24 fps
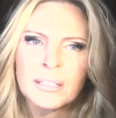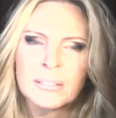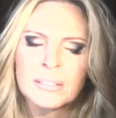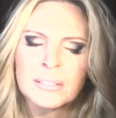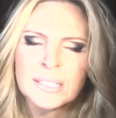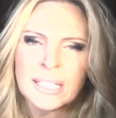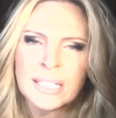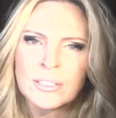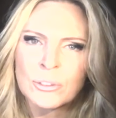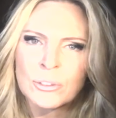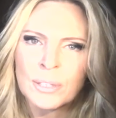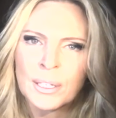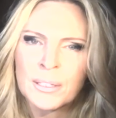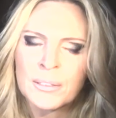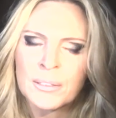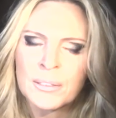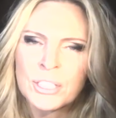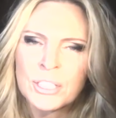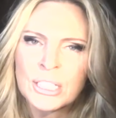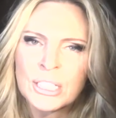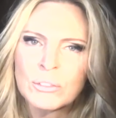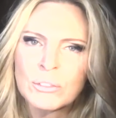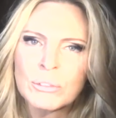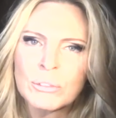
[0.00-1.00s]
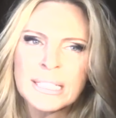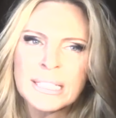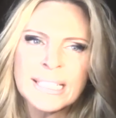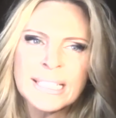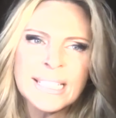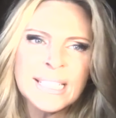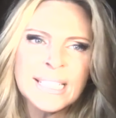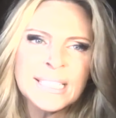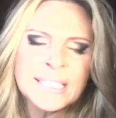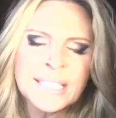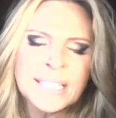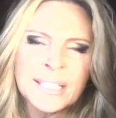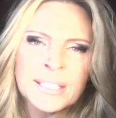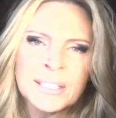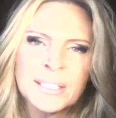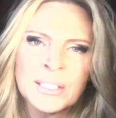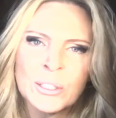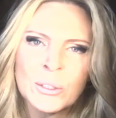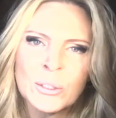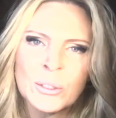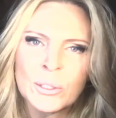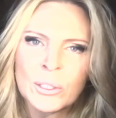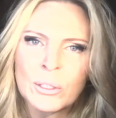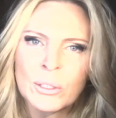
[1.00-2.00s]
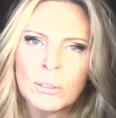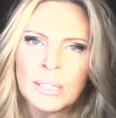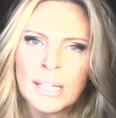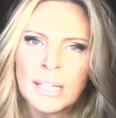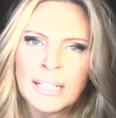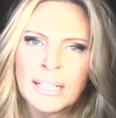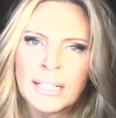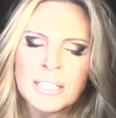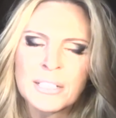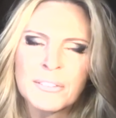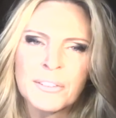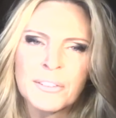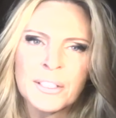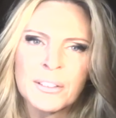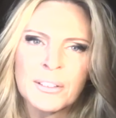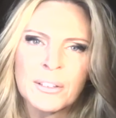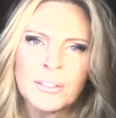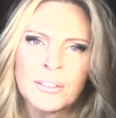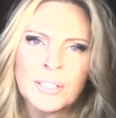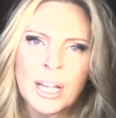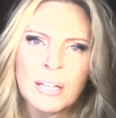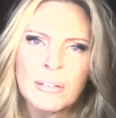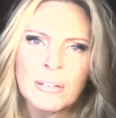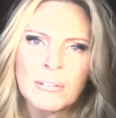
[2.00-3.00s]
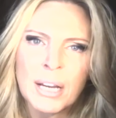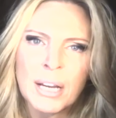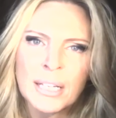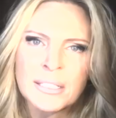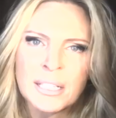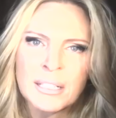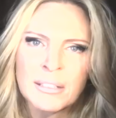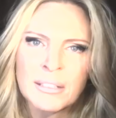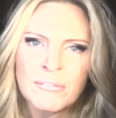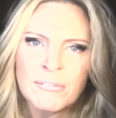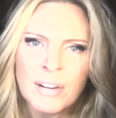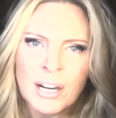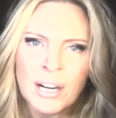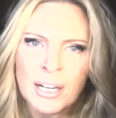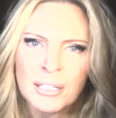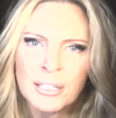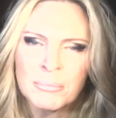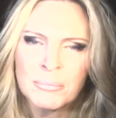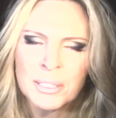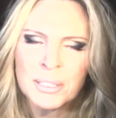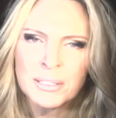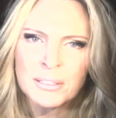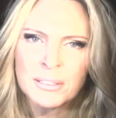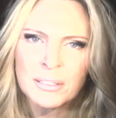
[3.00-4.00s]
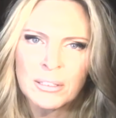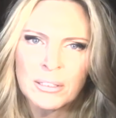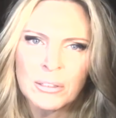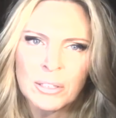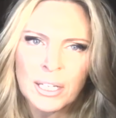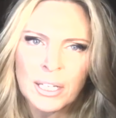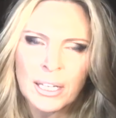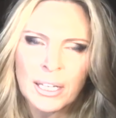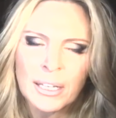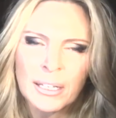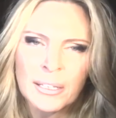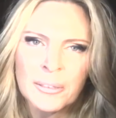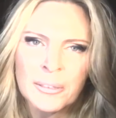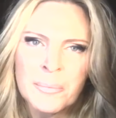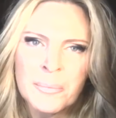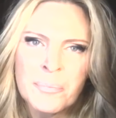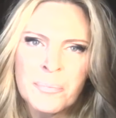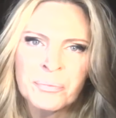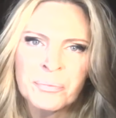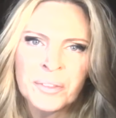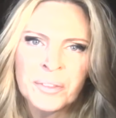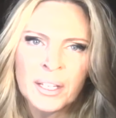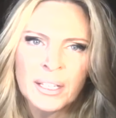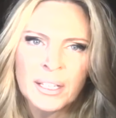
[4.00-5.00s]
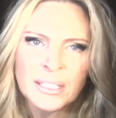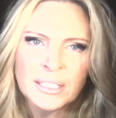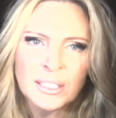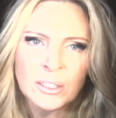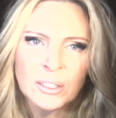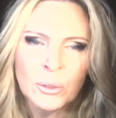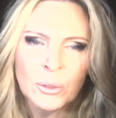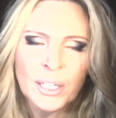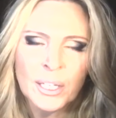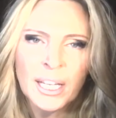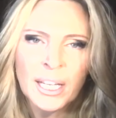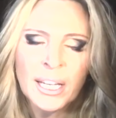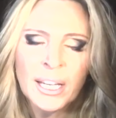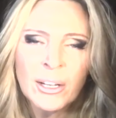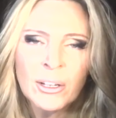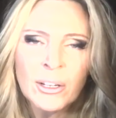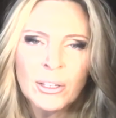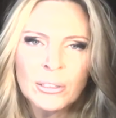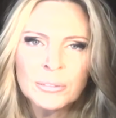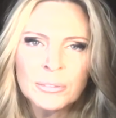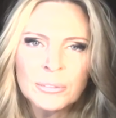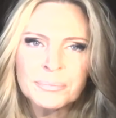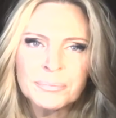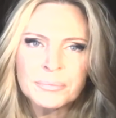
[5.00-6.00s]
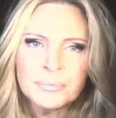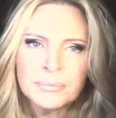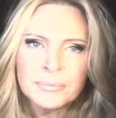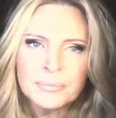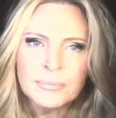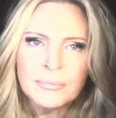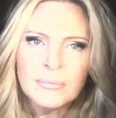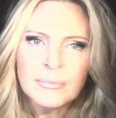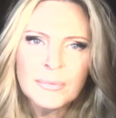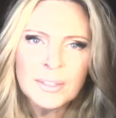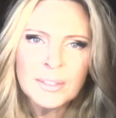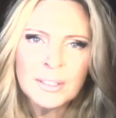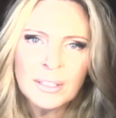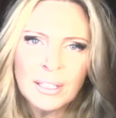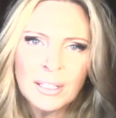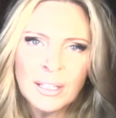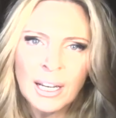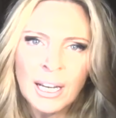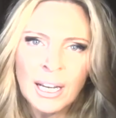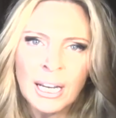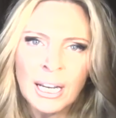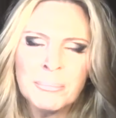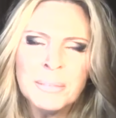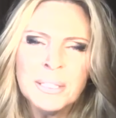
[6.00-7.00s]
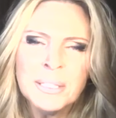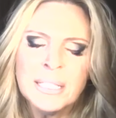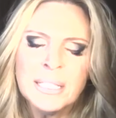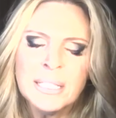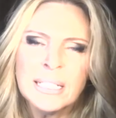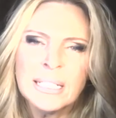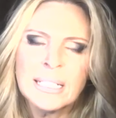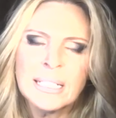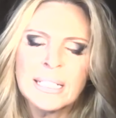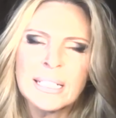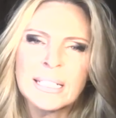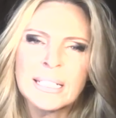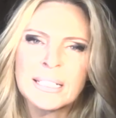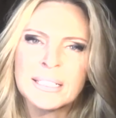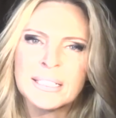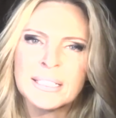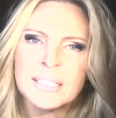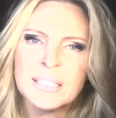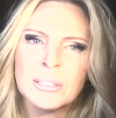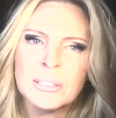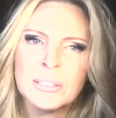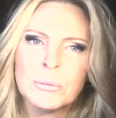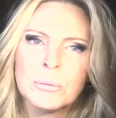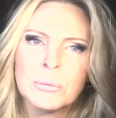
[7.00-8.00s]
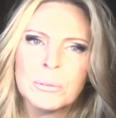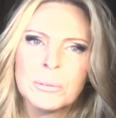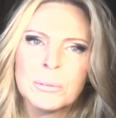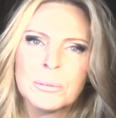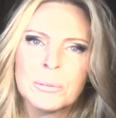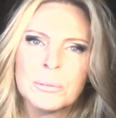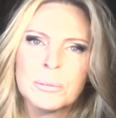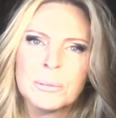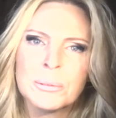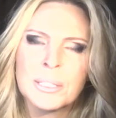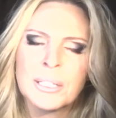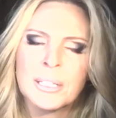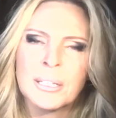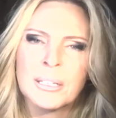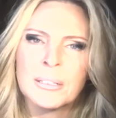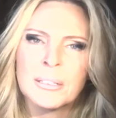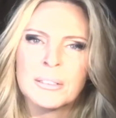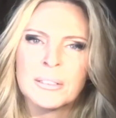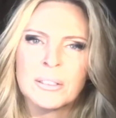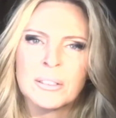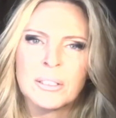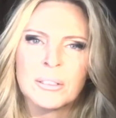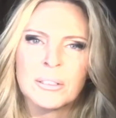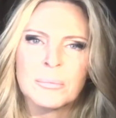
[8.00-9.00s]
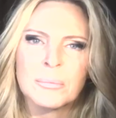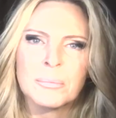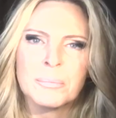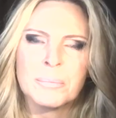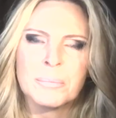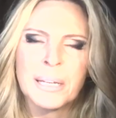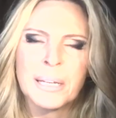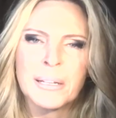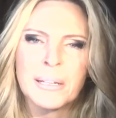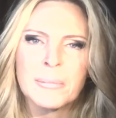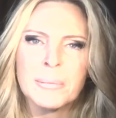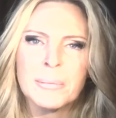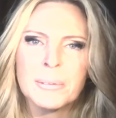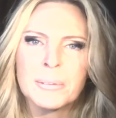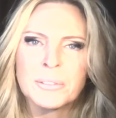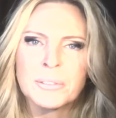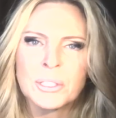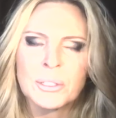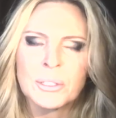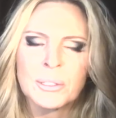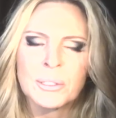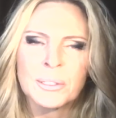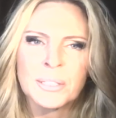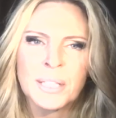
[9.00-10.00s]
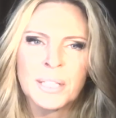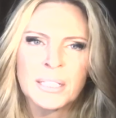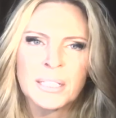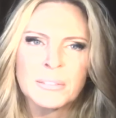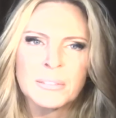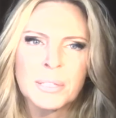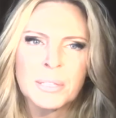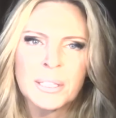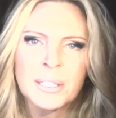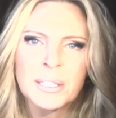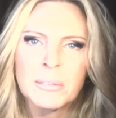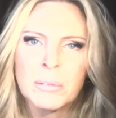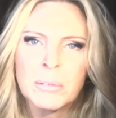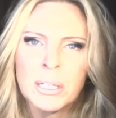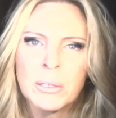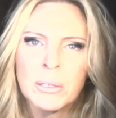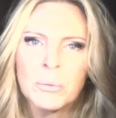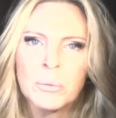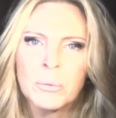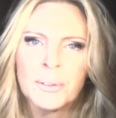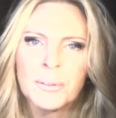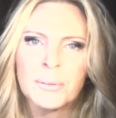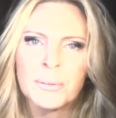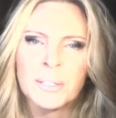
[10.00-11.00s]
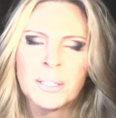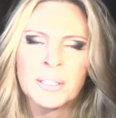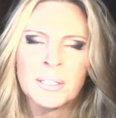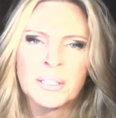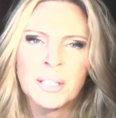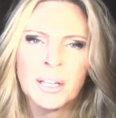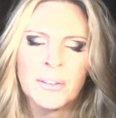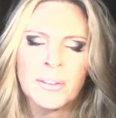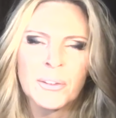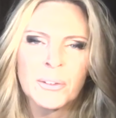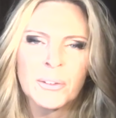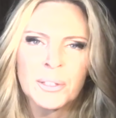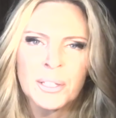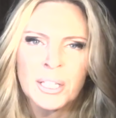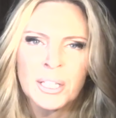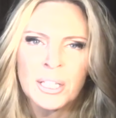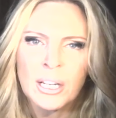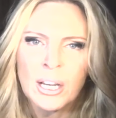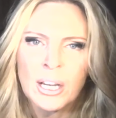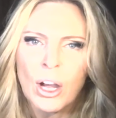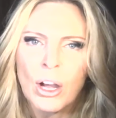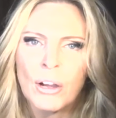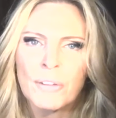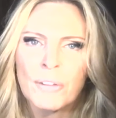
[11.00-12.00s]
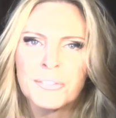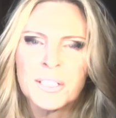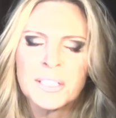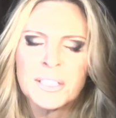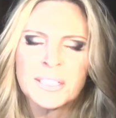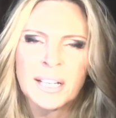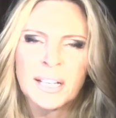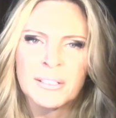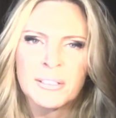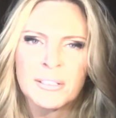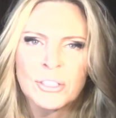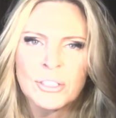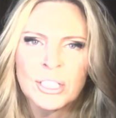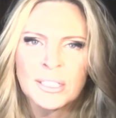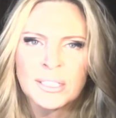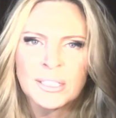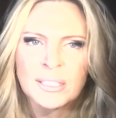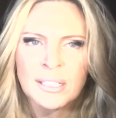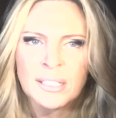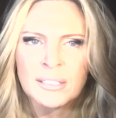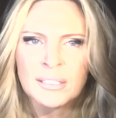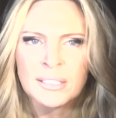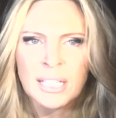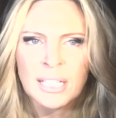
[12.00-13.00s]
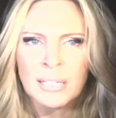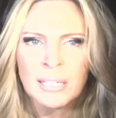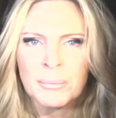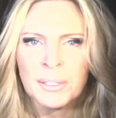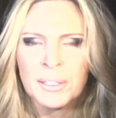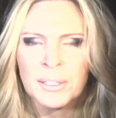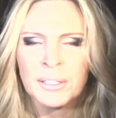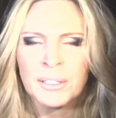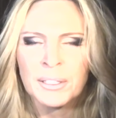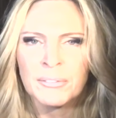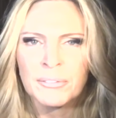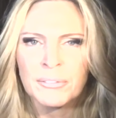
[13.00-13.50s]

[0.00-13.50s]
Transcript: sexual energies released in your collective, in your direct environment. Okay, so here you will be able to connect really well with another of these energies that is coming in